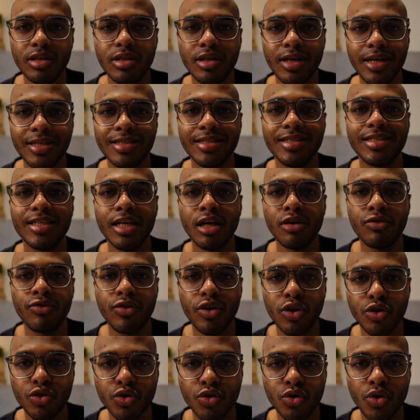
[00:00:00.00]
and
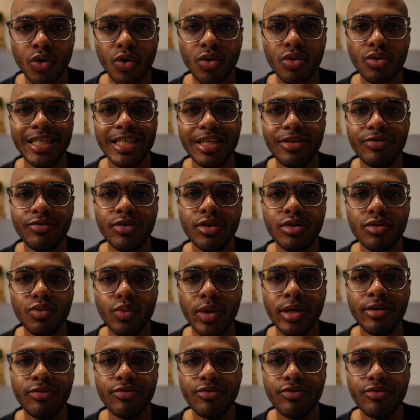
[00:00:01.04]
self-control even when